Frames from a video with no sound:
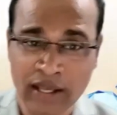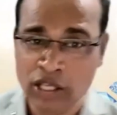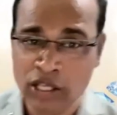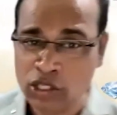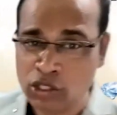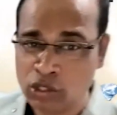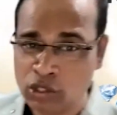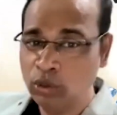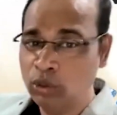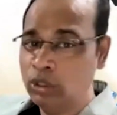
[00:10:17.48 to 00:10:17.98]

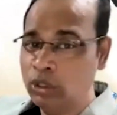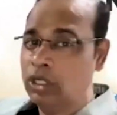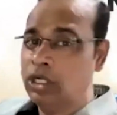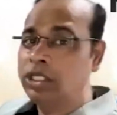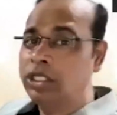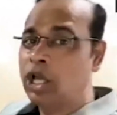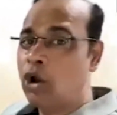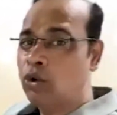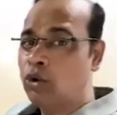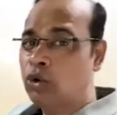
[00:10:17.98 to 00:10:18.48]

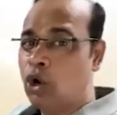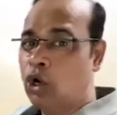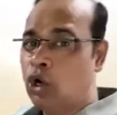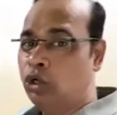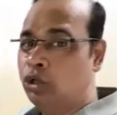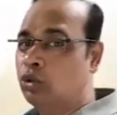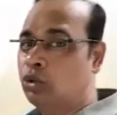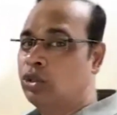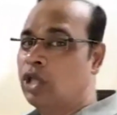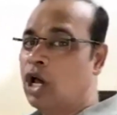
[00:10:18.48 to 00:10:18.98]
So Town
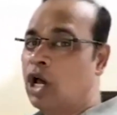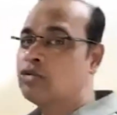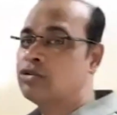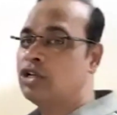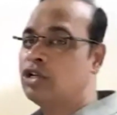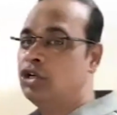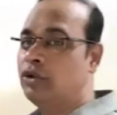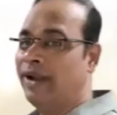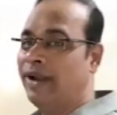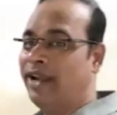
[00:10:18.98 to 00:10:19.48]
Hall
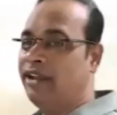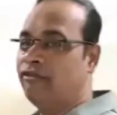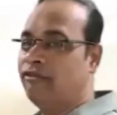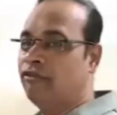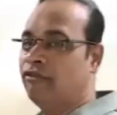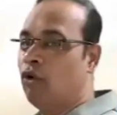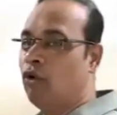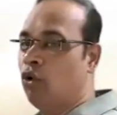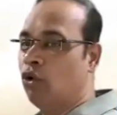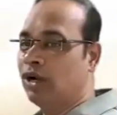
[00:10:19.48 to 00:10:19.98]

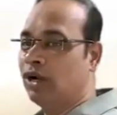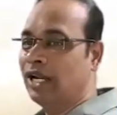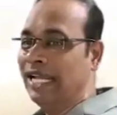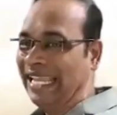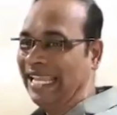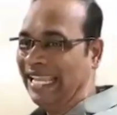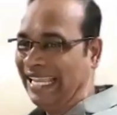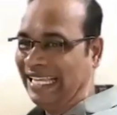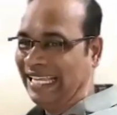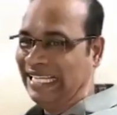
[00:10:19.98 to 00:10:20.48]
2024
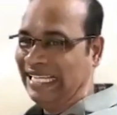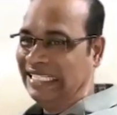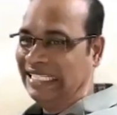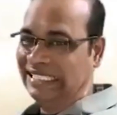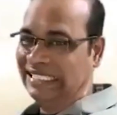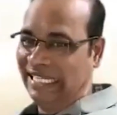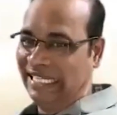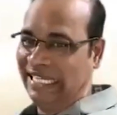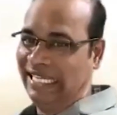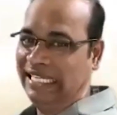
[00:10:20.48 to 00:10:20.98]

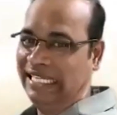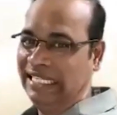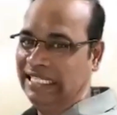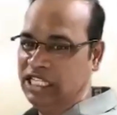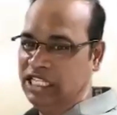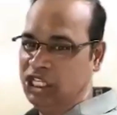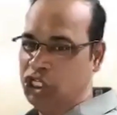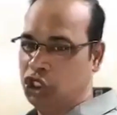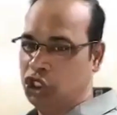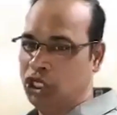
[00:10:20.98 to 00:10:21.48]
is
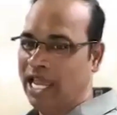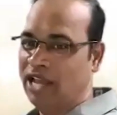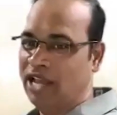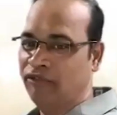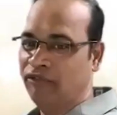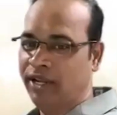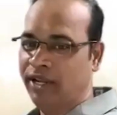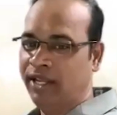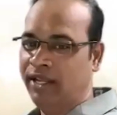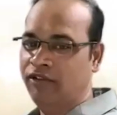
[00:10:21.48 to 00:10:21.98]
in
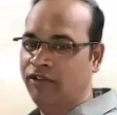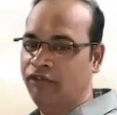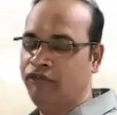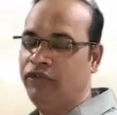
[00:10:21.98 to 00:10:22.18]
January.